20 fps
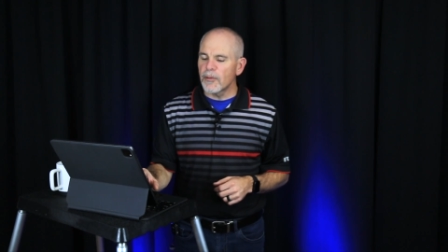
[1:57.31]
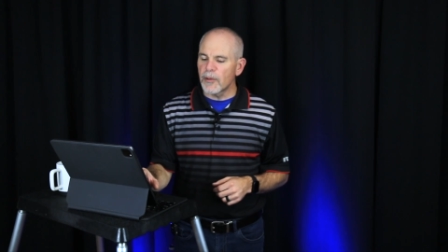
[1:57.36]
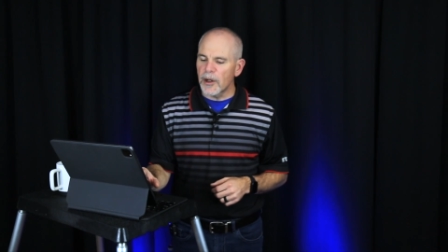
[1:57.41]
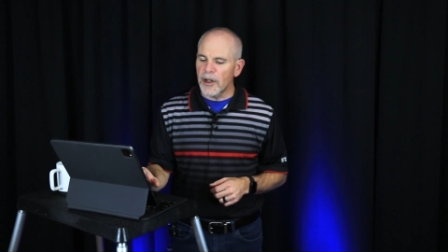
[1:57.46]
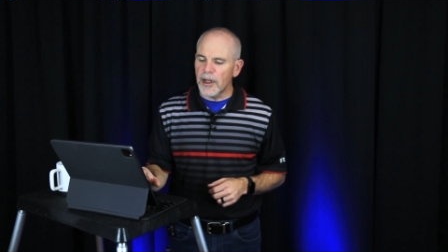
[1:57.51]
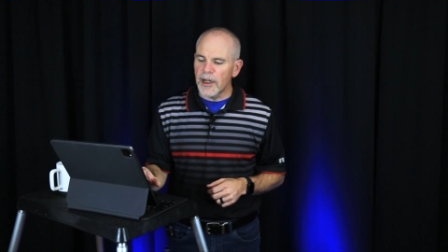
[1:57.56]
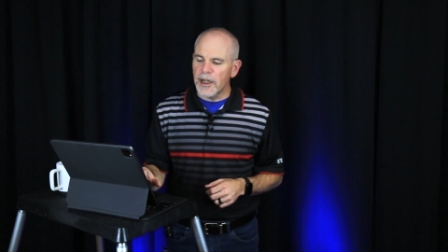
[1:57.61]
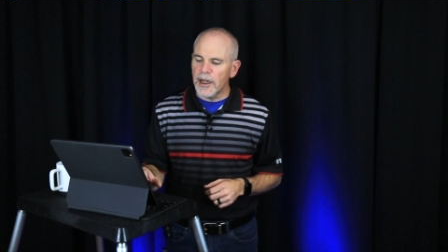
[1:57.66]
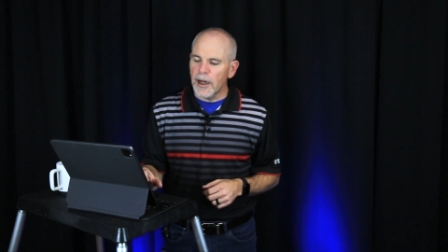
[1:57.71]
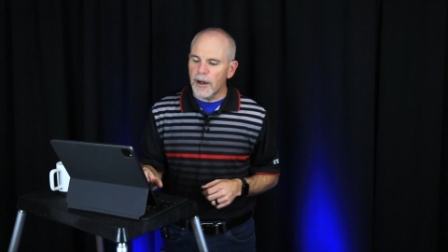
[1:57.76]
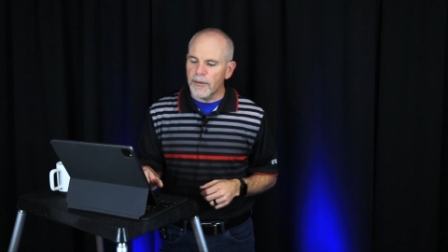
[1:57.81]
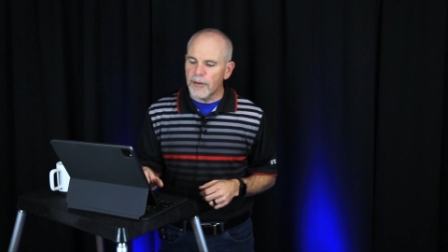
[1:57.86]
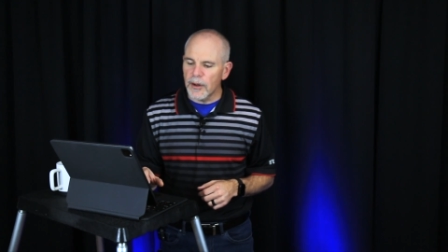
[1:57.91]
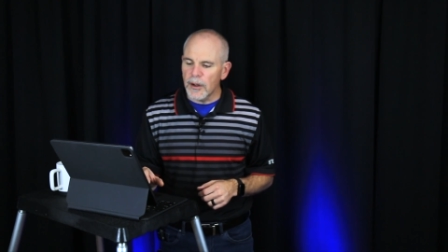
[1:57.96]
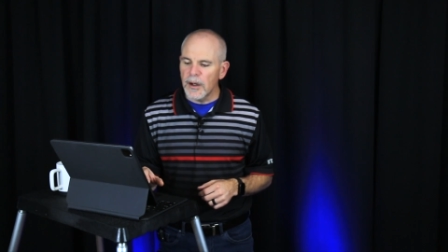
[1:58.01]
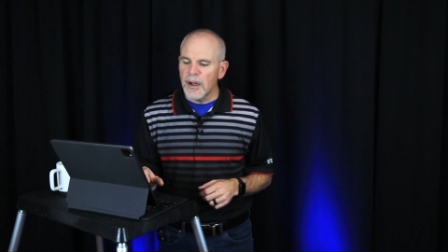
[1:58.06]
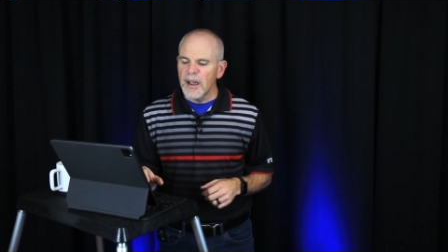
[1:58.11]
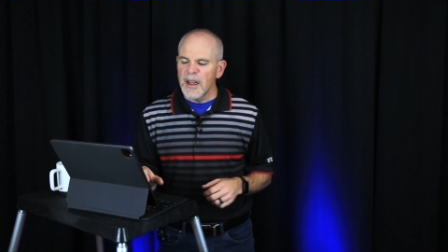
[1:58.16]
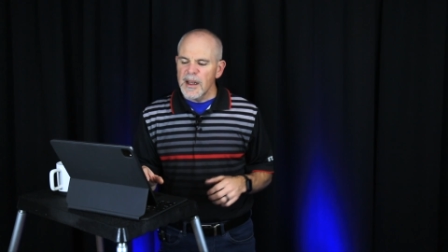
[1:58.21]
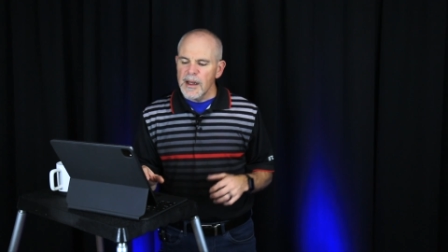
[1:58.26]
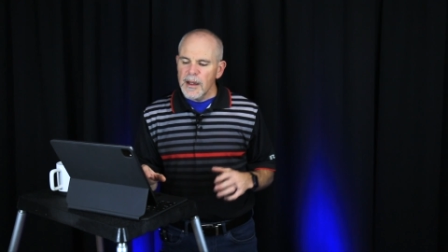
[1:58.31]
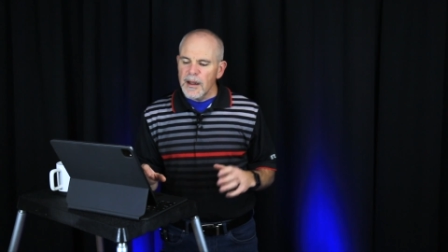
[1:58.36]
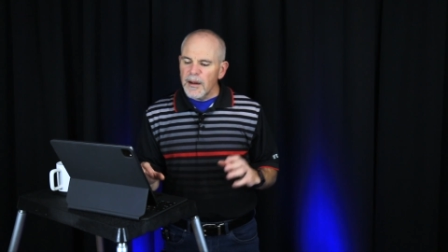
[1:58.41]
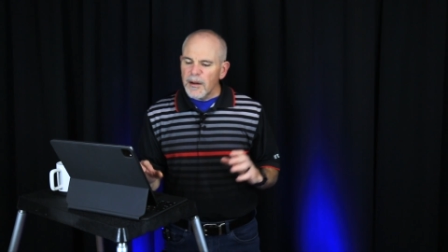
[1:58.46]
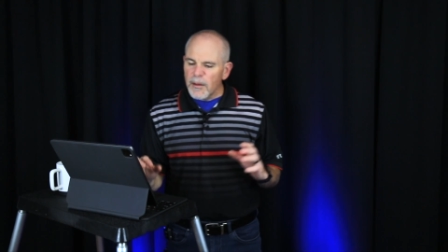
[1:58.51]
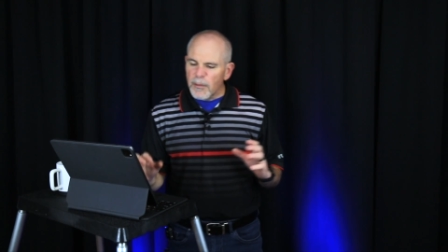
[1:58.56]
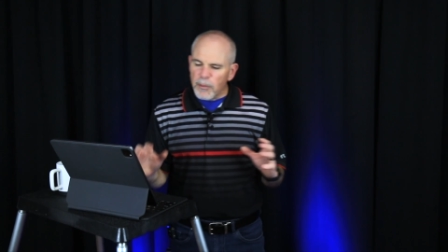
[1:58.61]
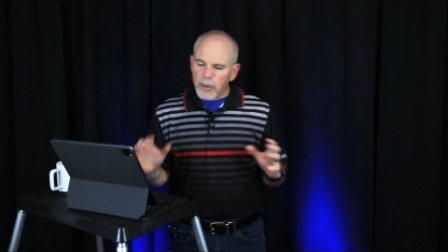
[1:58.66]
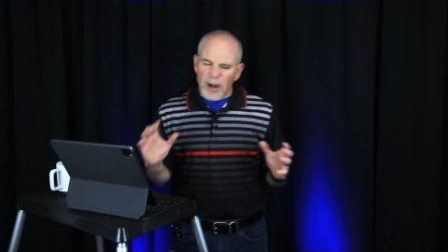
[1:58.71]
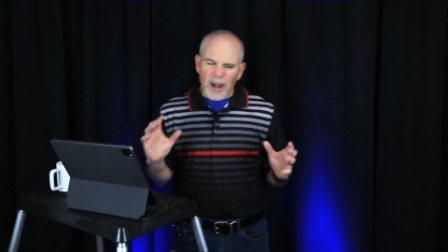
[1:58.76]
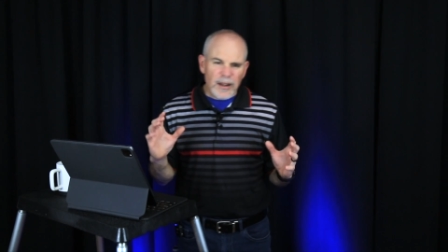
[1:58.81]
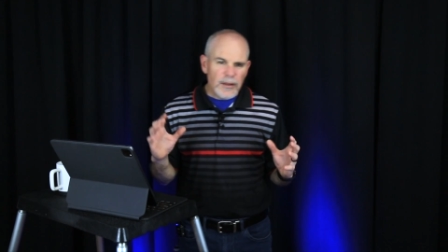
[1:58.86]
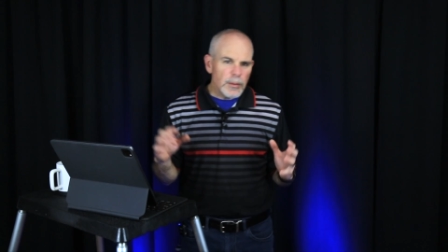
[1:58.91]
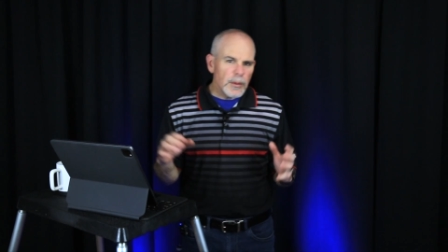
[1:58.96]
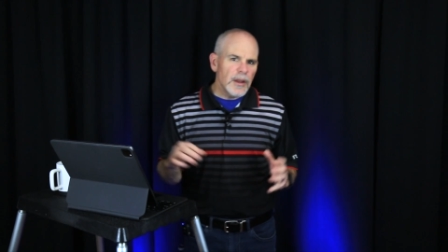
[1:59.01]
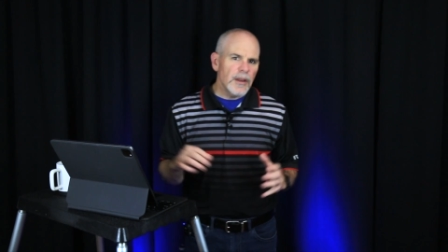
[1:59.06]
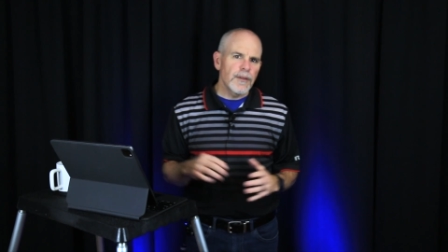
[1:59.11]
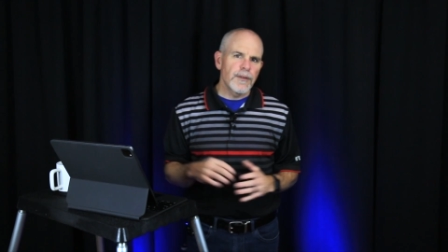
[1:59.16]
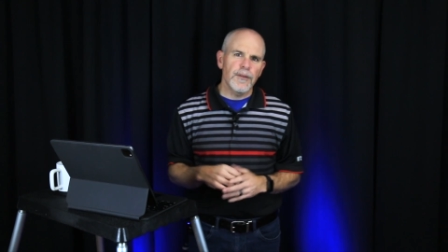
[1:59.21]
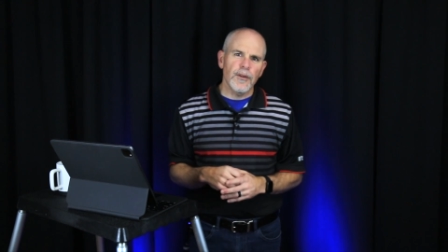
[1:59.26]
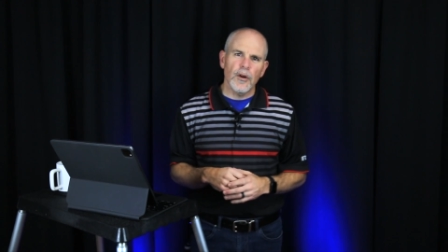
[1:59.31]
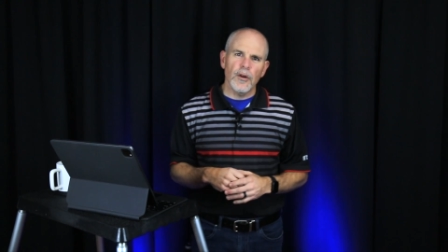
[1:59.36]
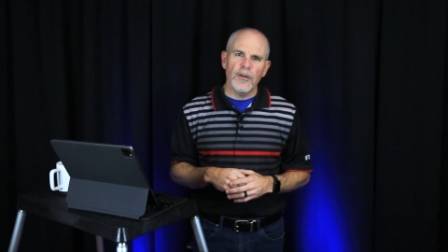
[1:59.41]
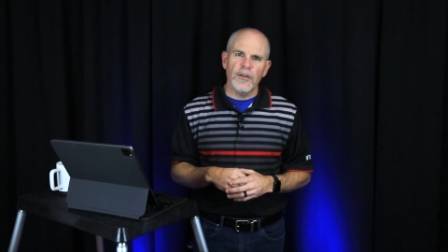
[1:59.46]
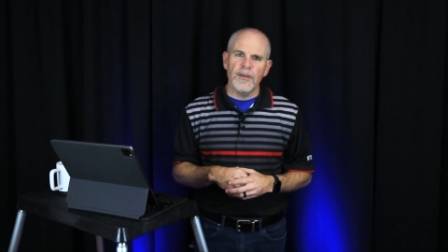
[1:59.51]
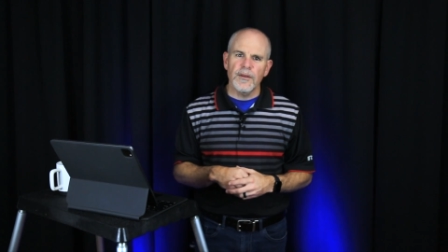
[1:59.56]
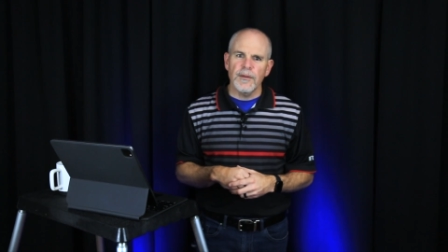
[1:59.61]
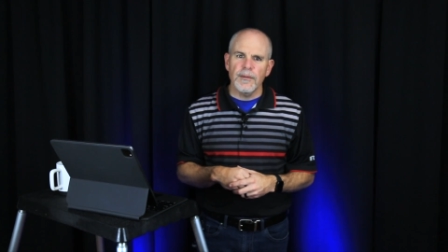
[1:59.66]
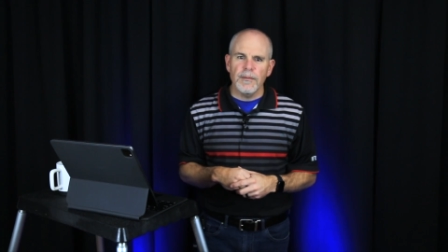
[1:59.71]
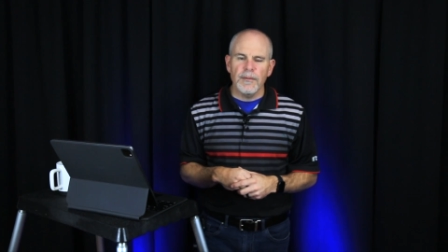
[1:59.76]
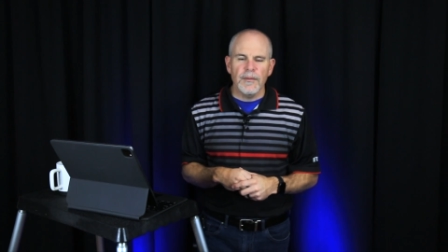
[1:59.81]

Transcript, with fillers: We're going to cover approximately the first